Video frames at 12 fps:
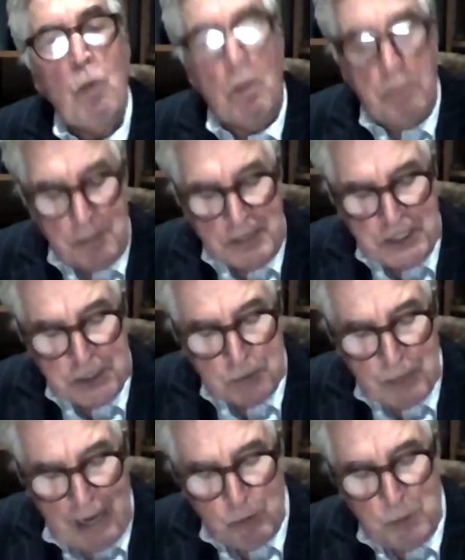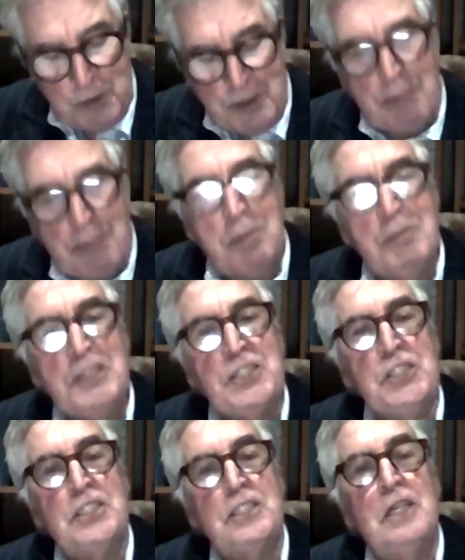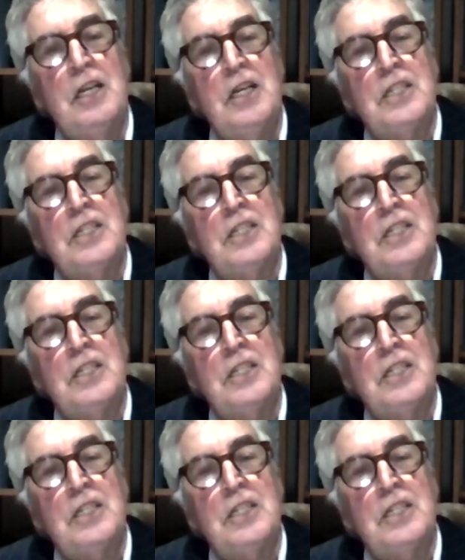what permission, how would we get permission to